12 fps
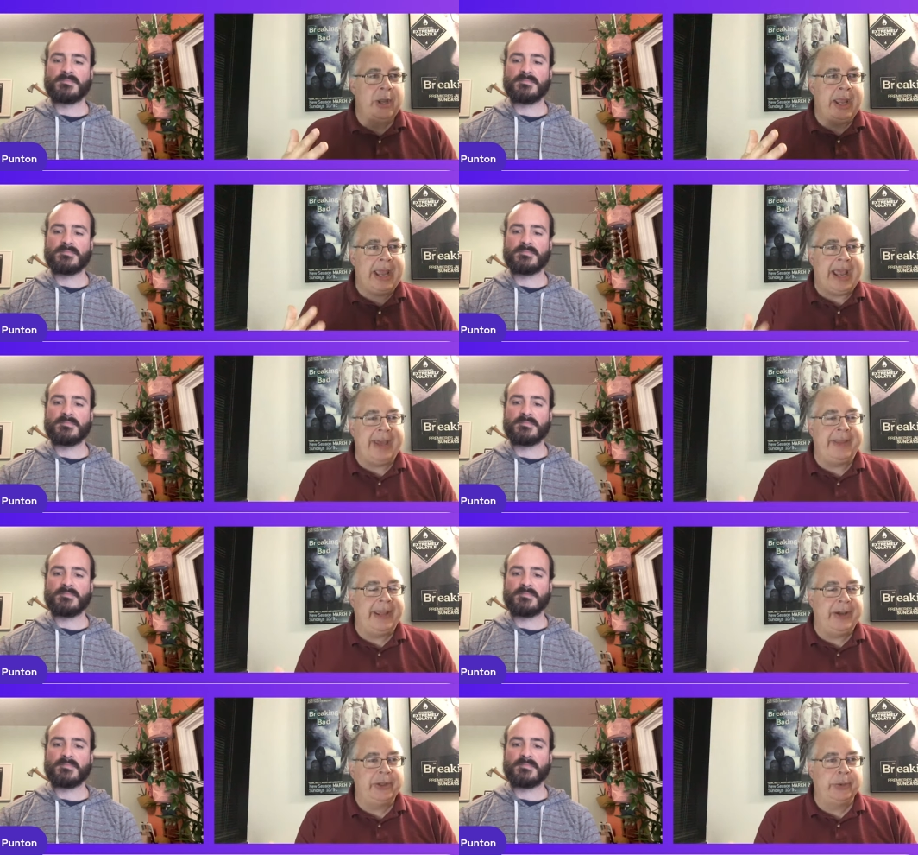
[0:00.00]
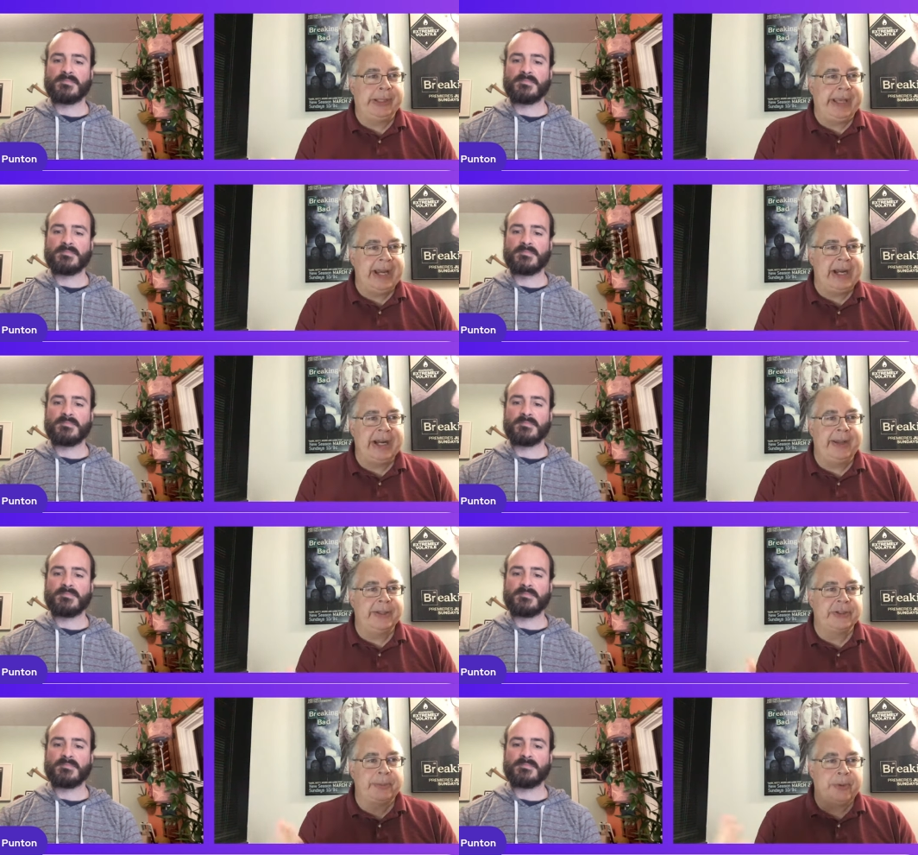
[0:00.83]
Speaker 1: how the hell do we get out of
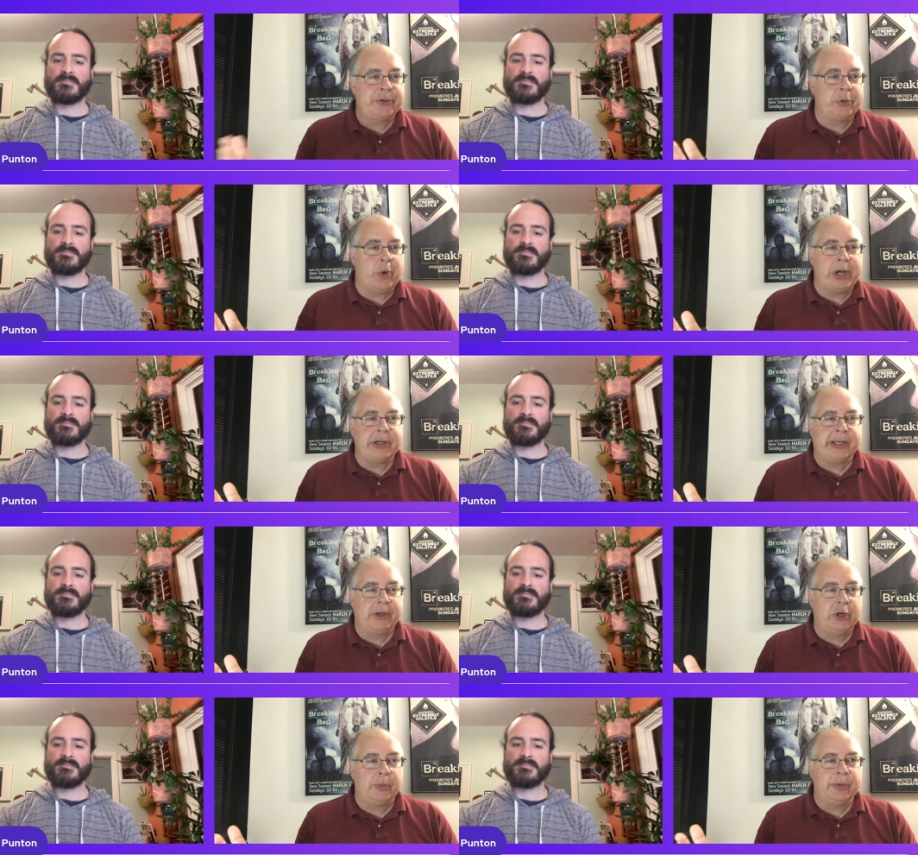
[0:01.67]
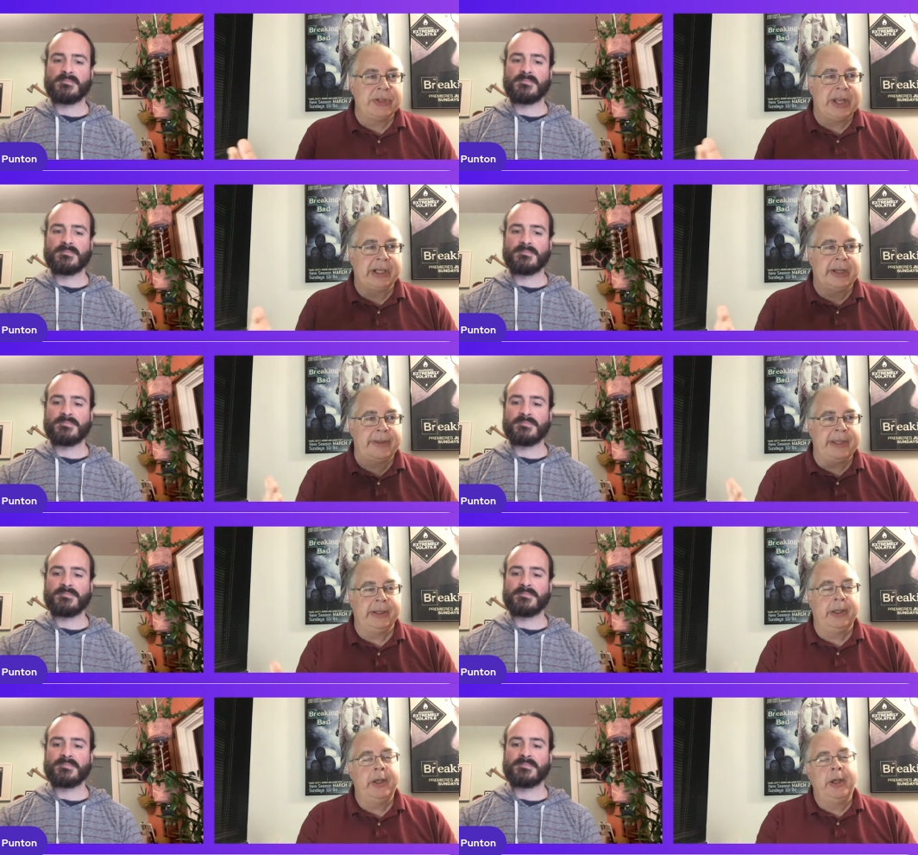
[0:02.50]
this. The person watching at home is not going to
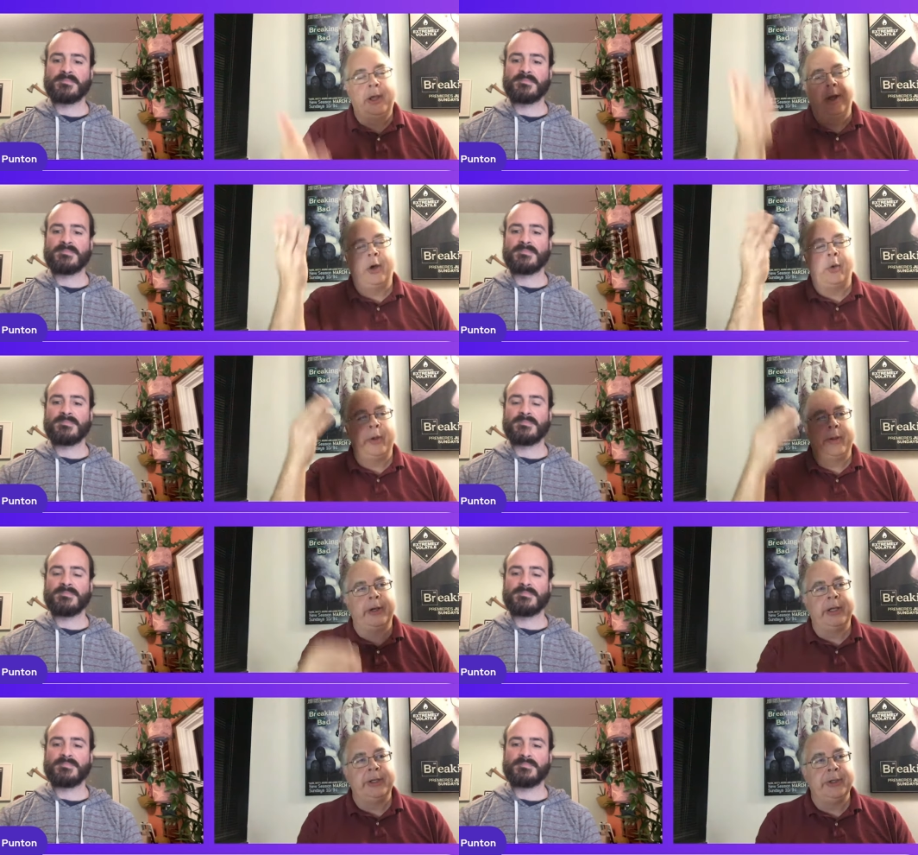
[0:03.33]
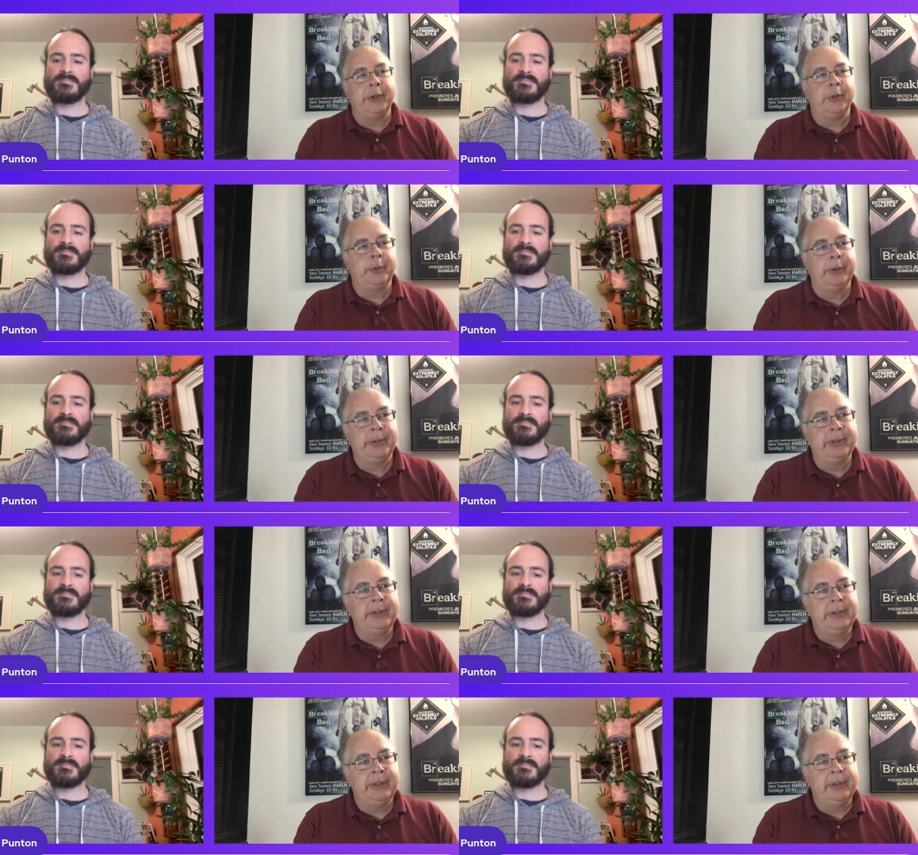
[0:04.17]
think, oh well, they're going to do,
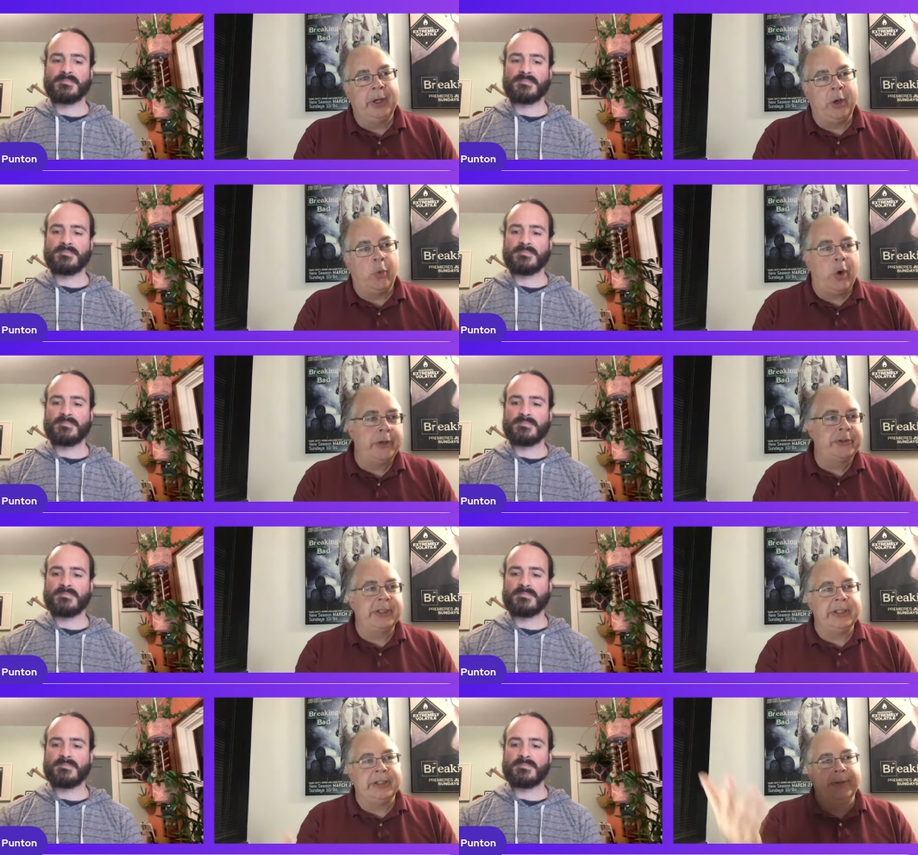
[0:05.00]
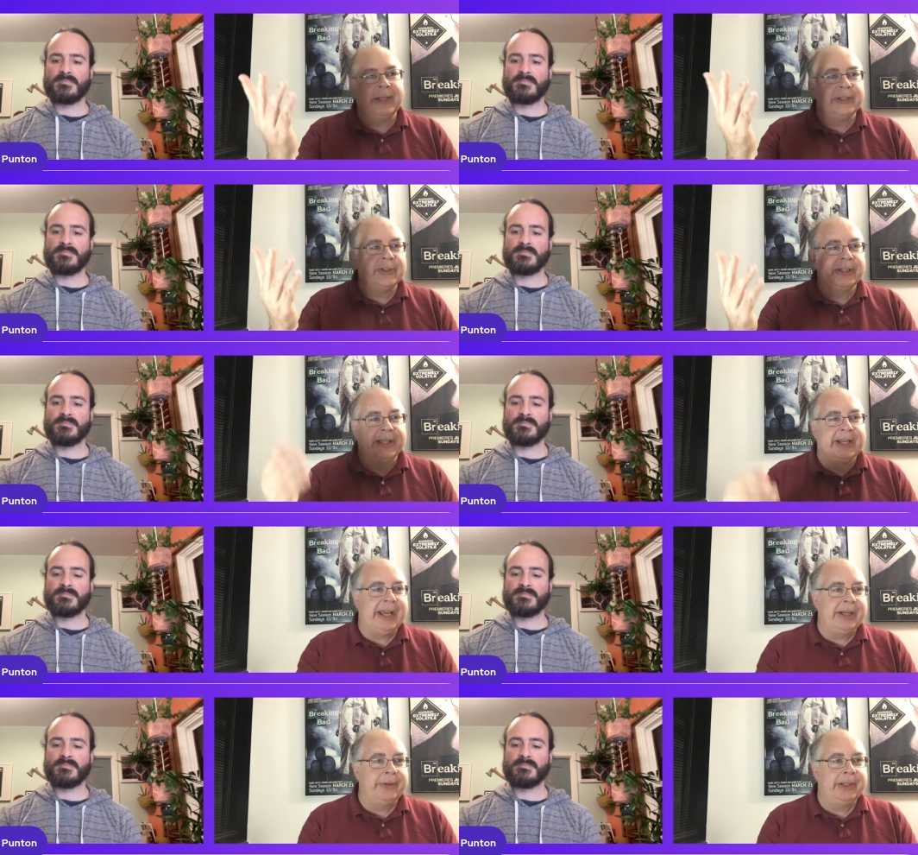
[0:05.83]
oh Walt's going to do this and get
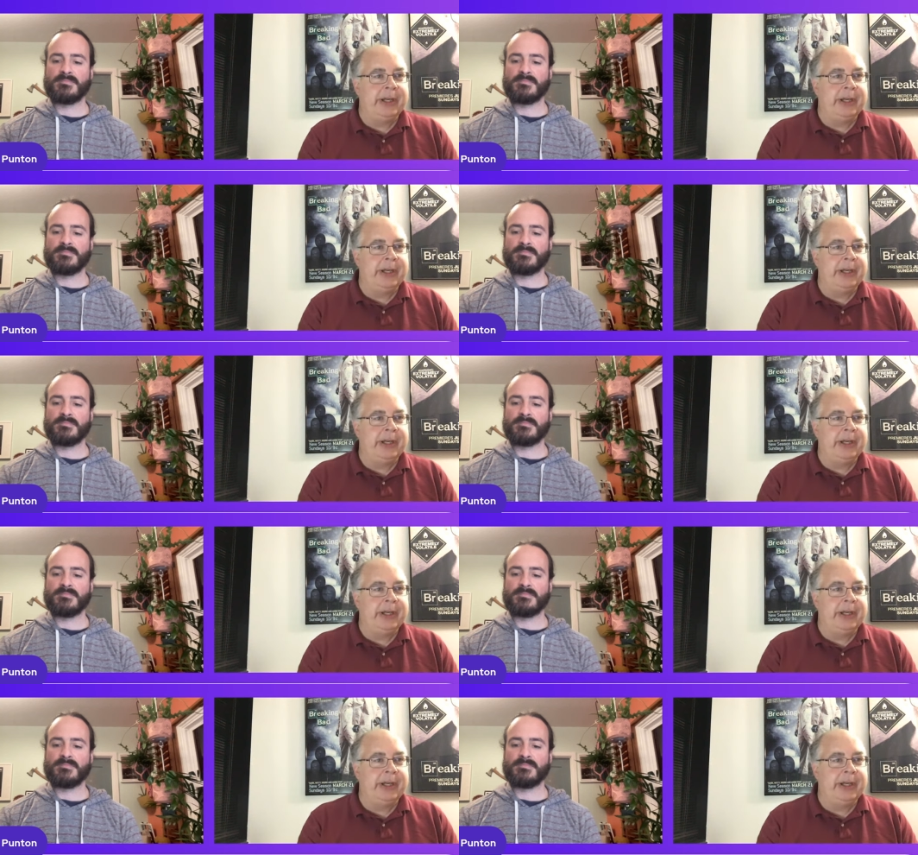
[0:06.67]
out of it.